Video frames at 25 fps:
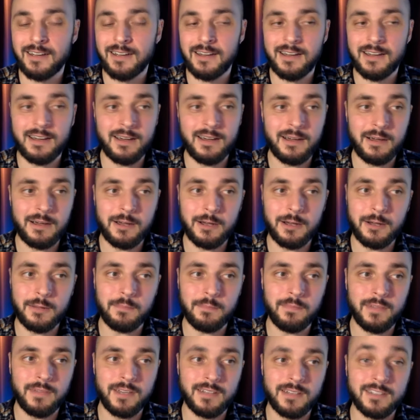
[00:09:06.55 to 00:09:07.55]

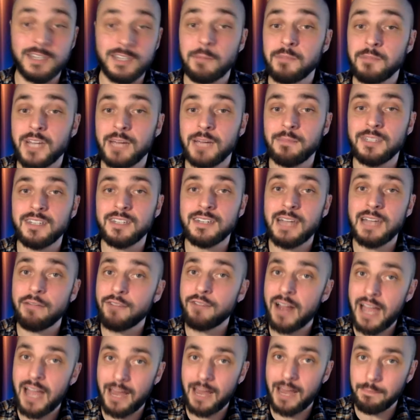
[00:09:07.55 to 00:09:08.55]
And sometimes it
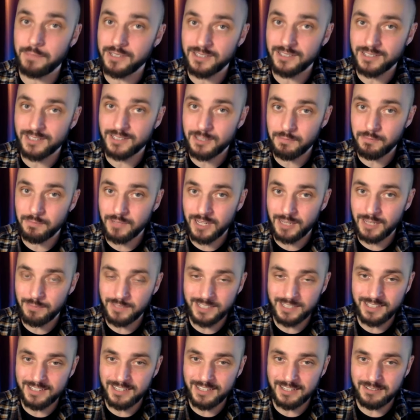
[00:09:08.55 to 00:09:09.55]
never happens. Sometimes
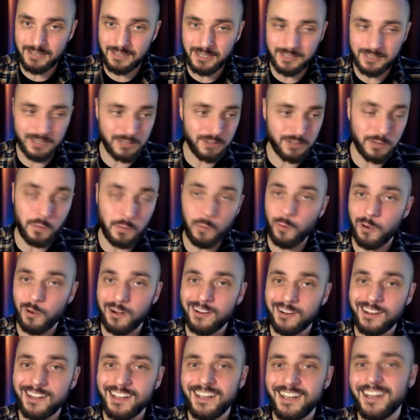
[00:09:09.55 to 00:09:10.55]
it doesn't work.